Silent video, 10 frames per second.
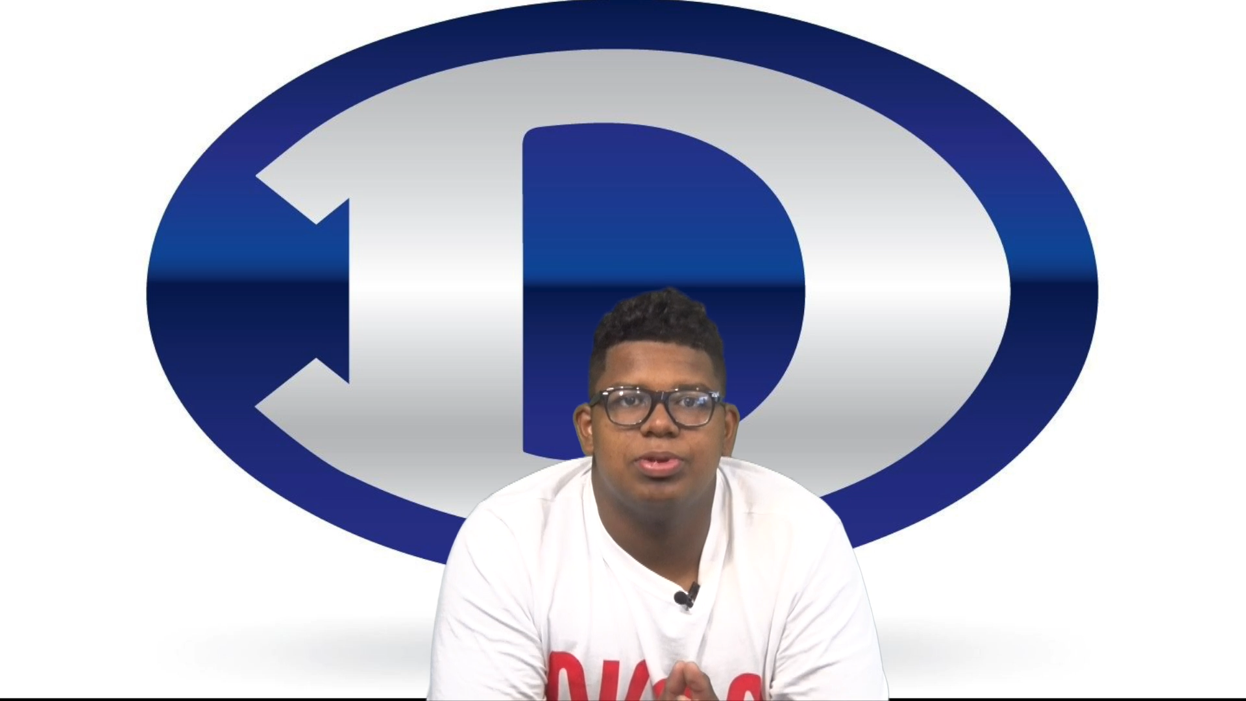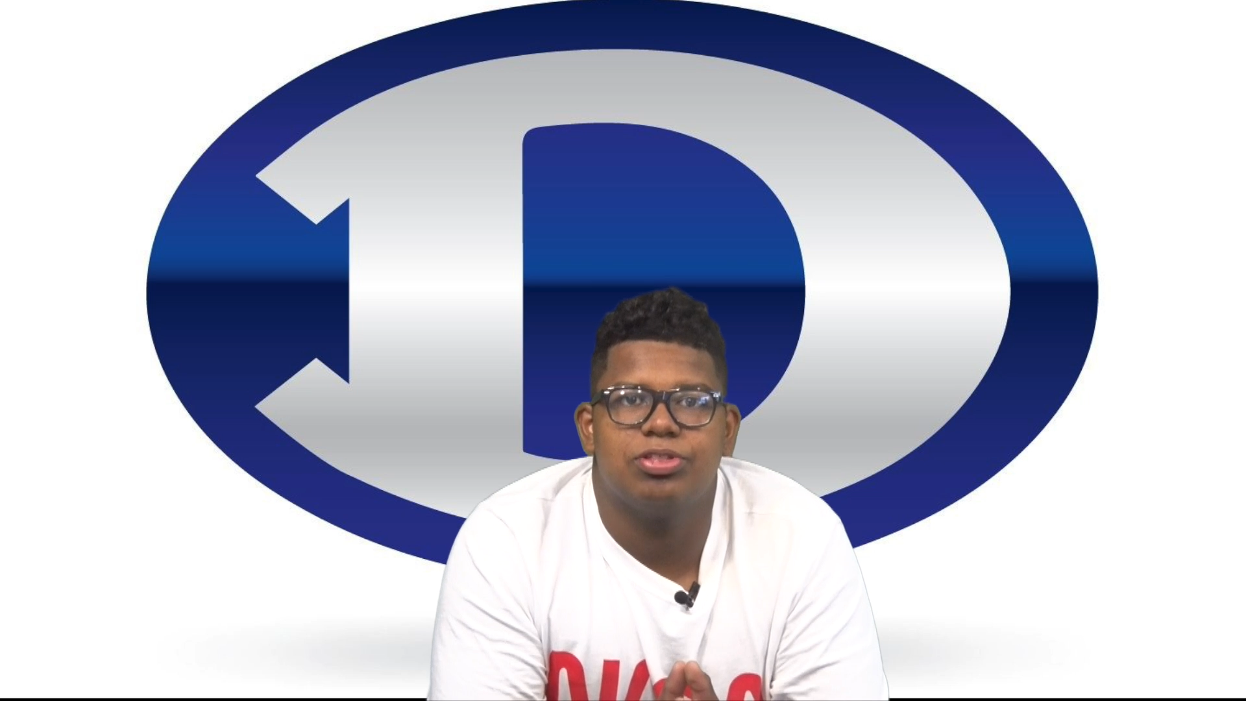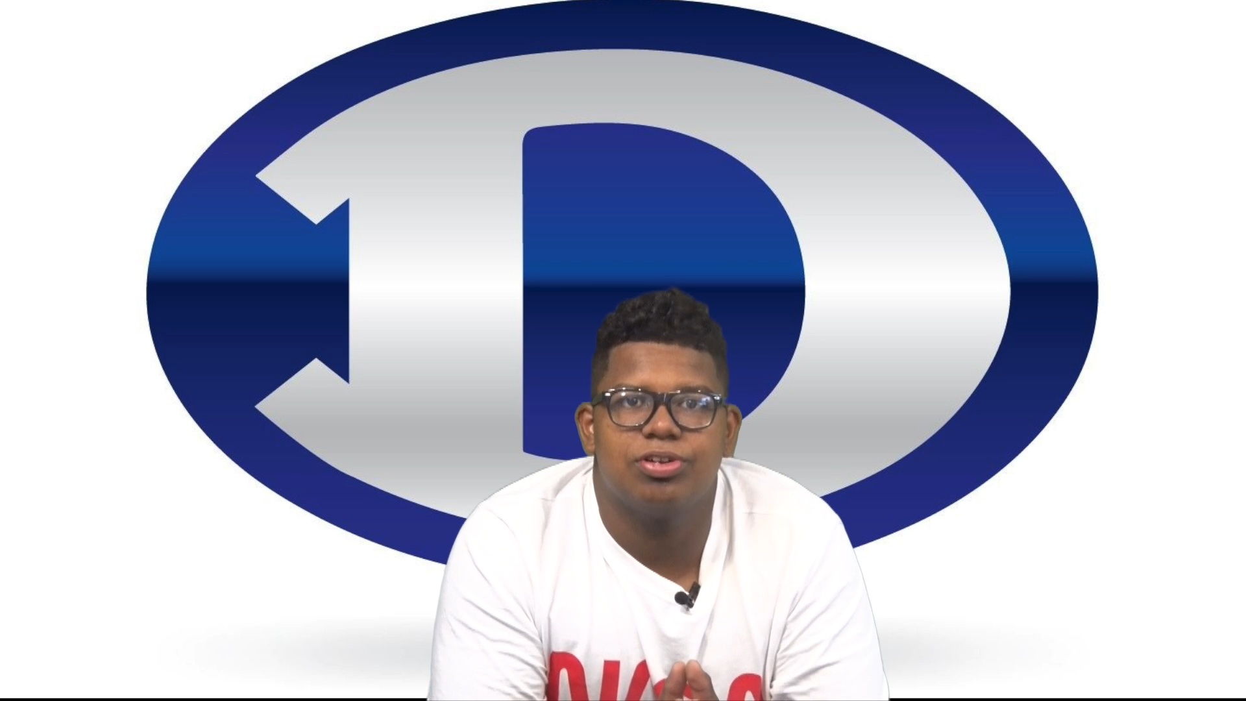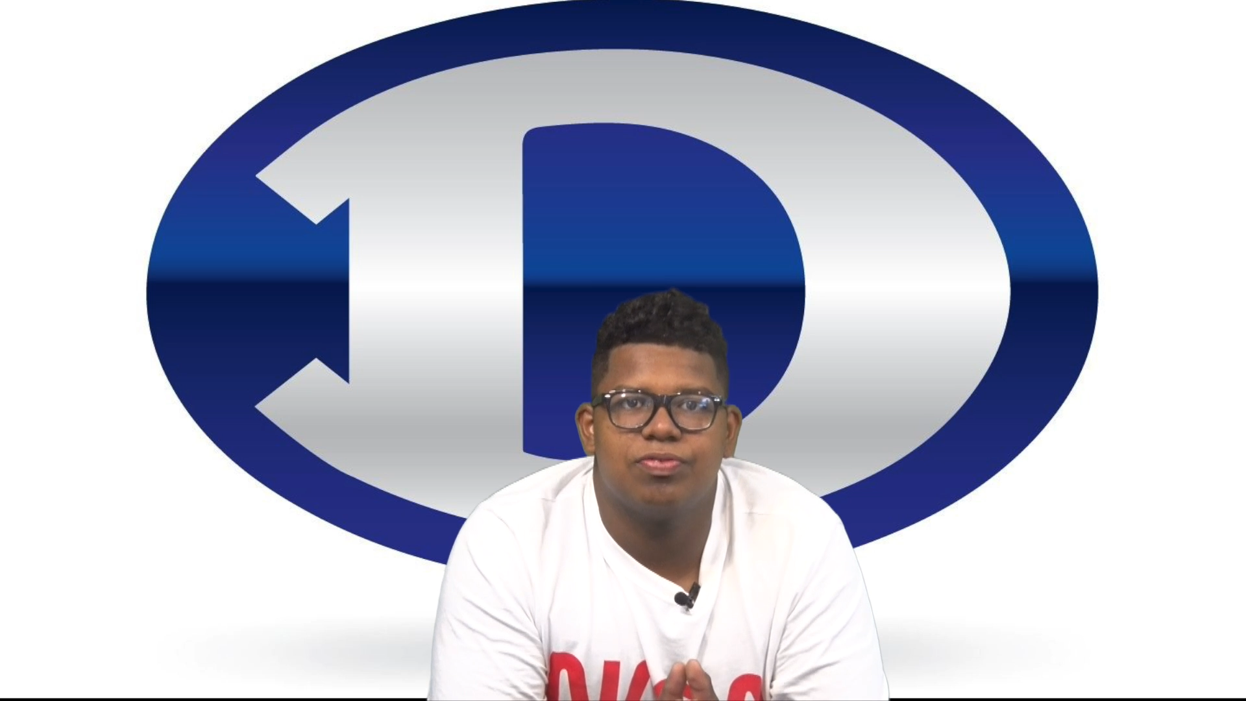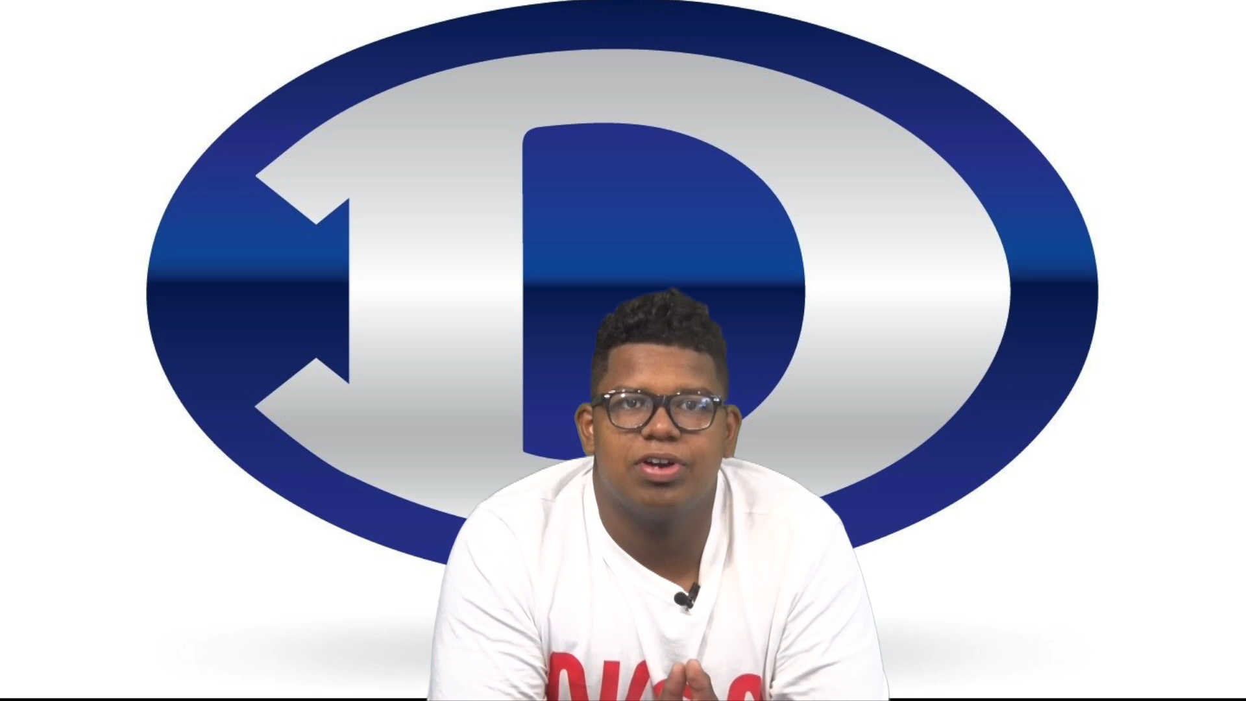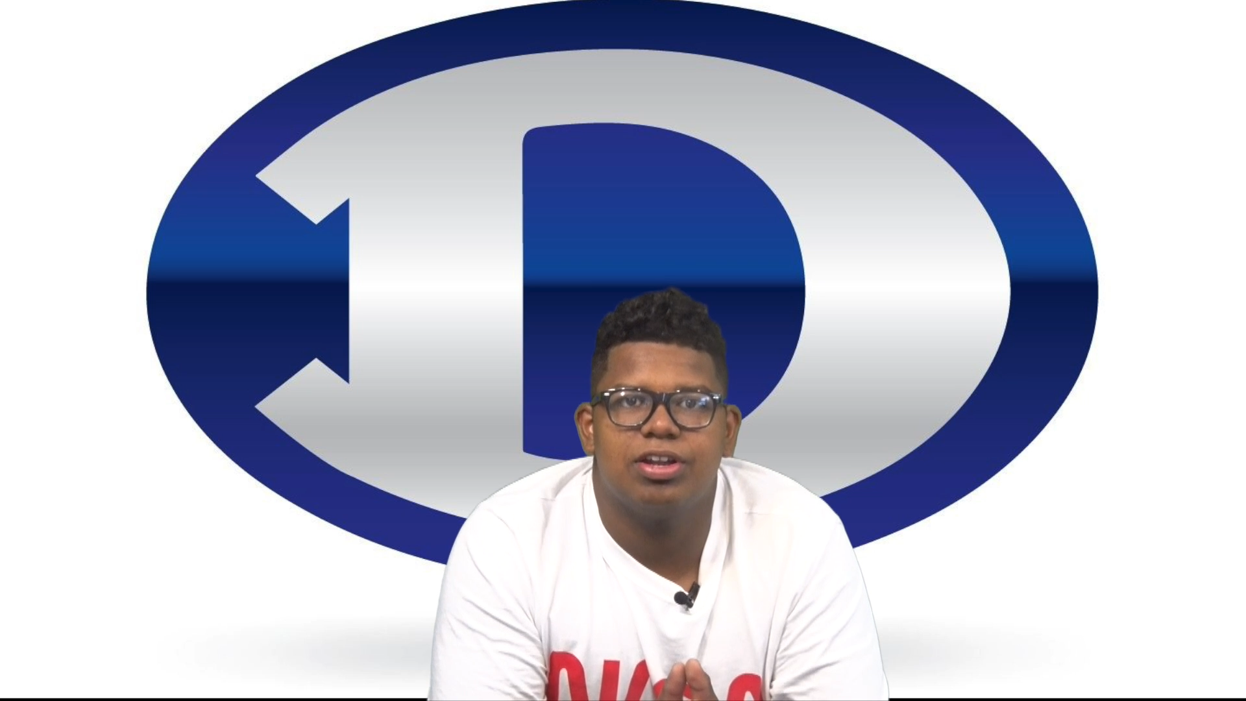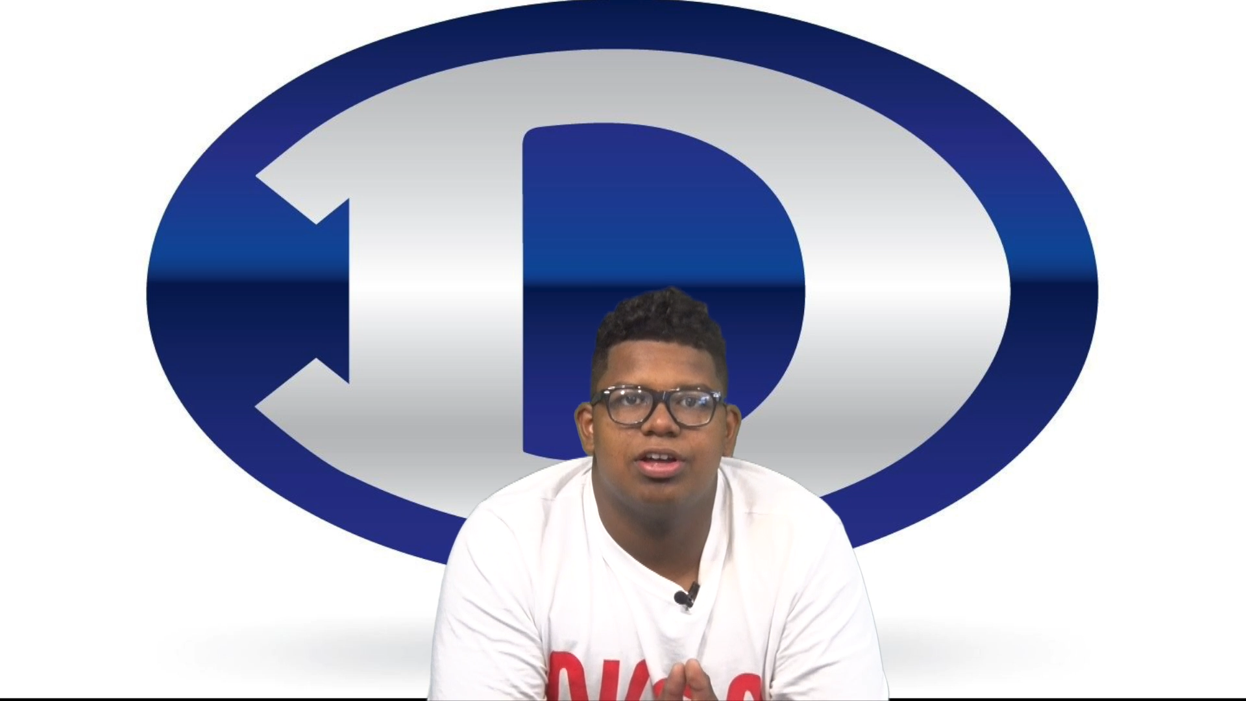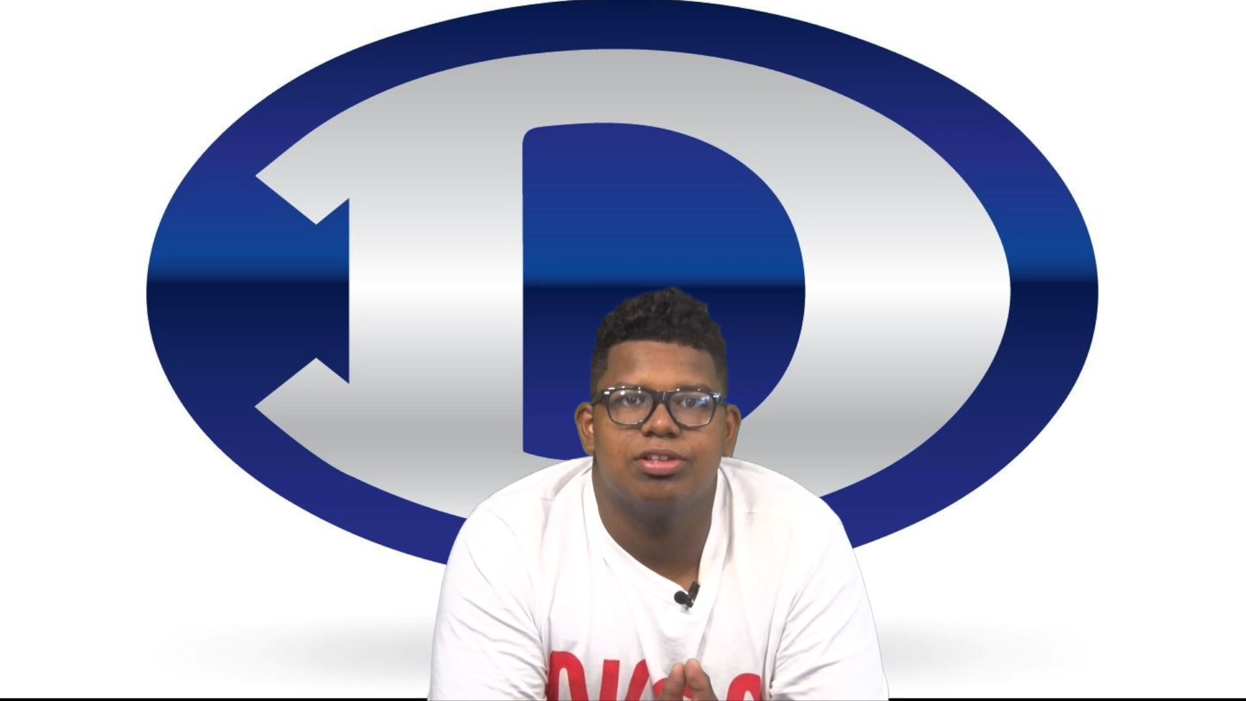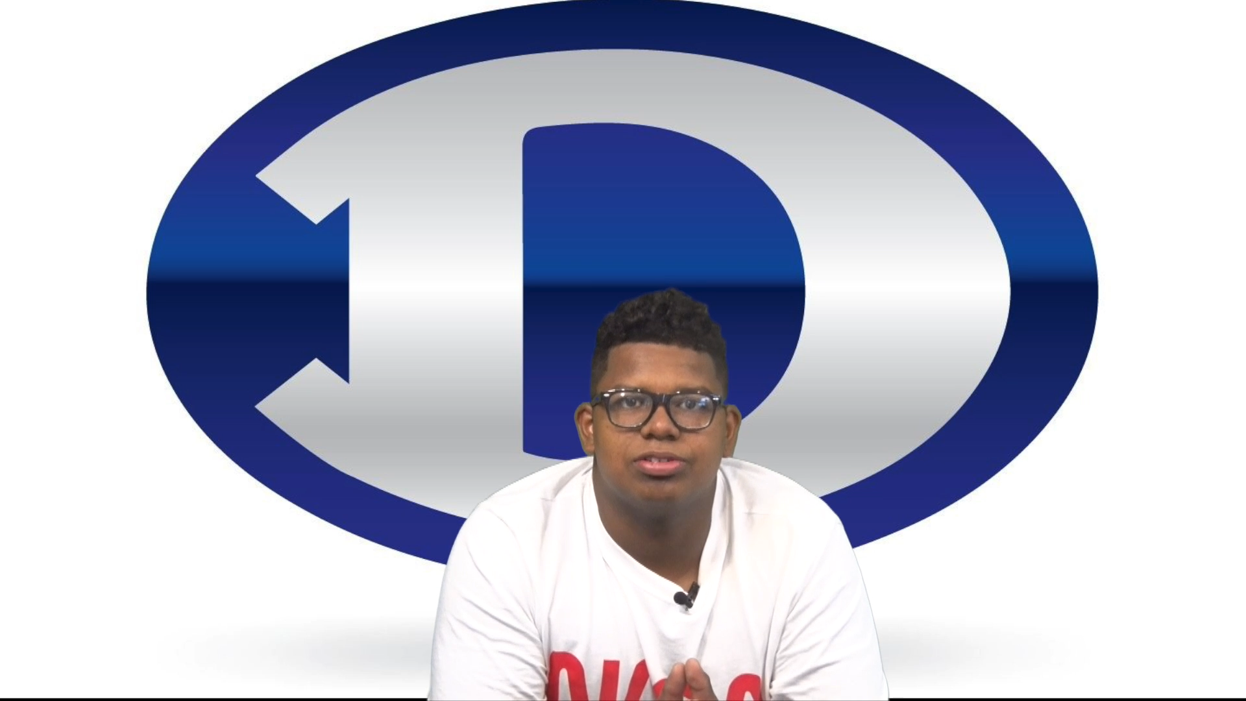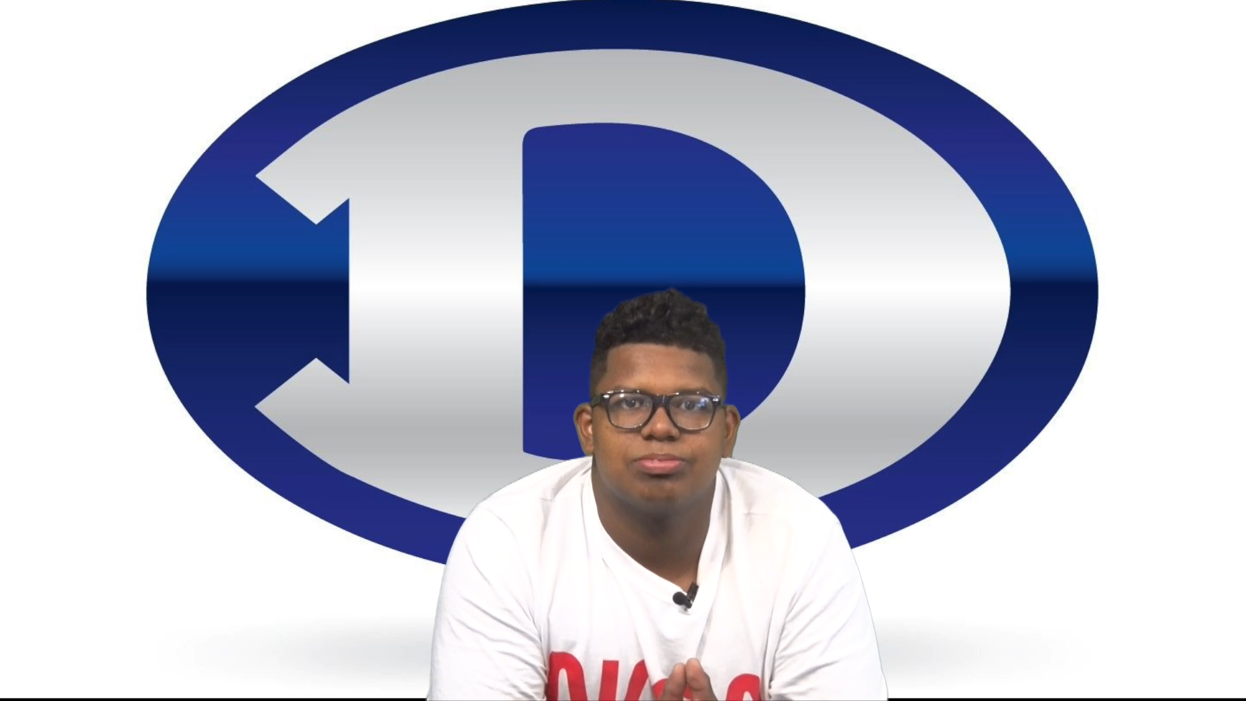be
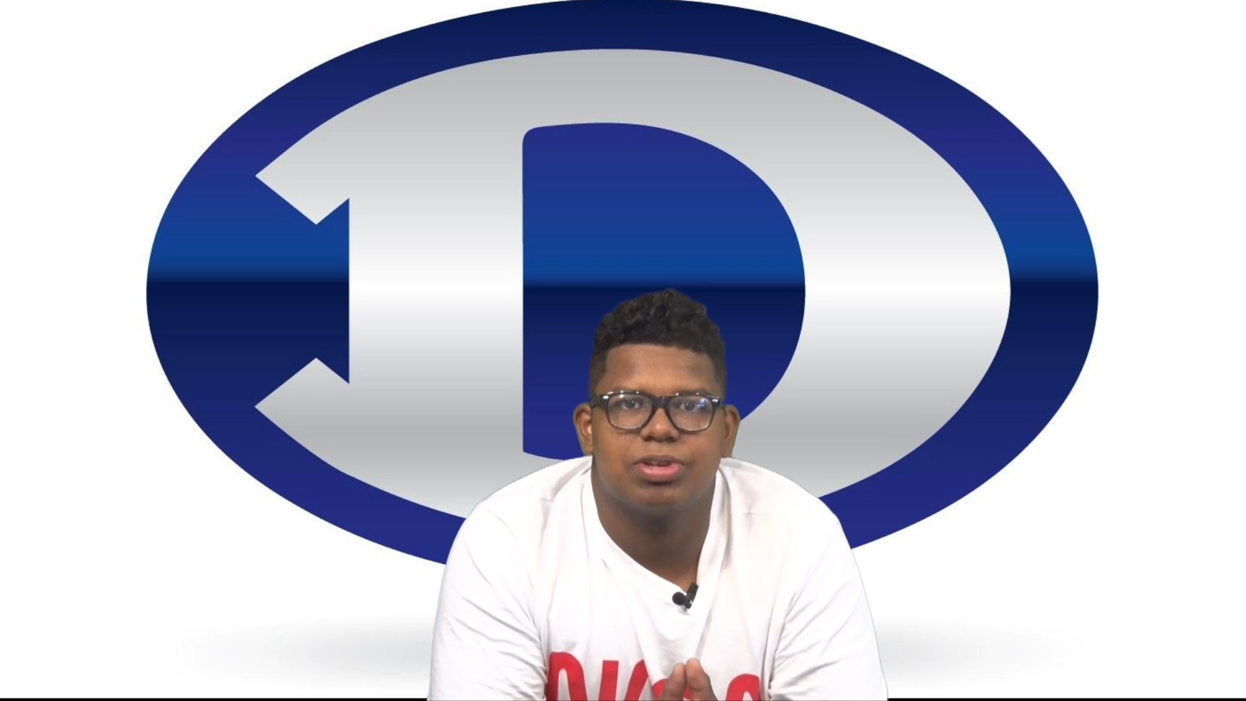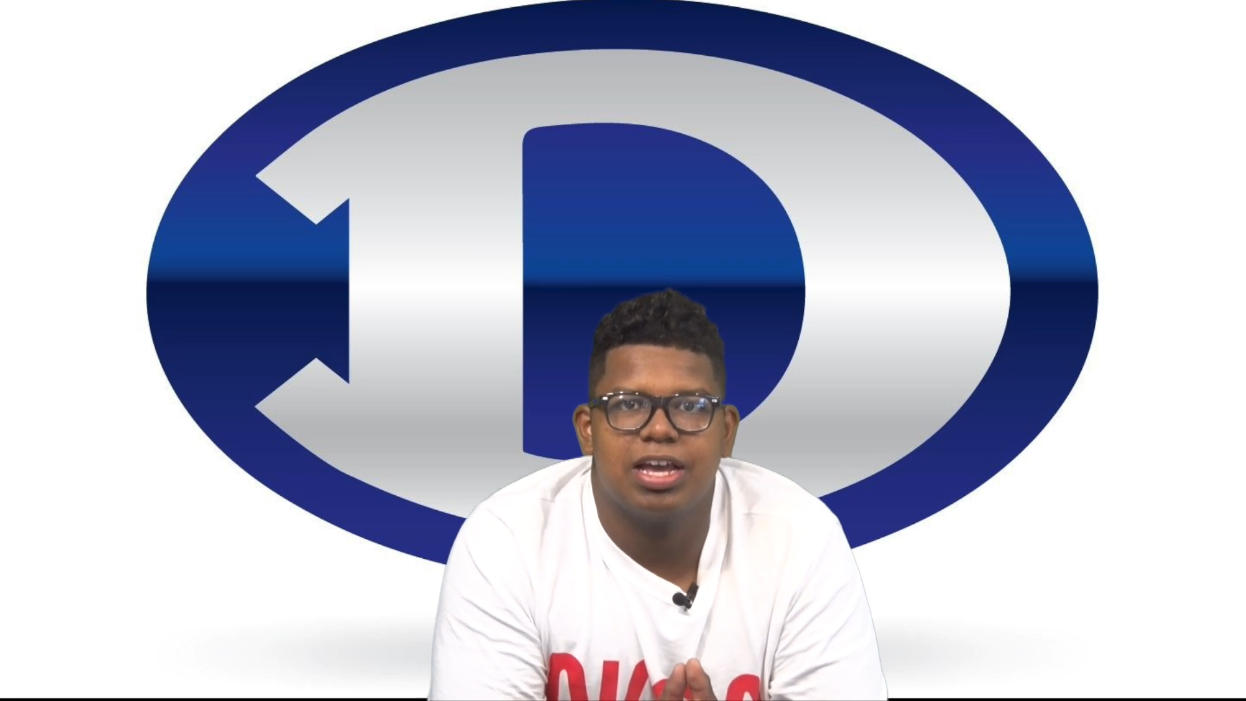$35.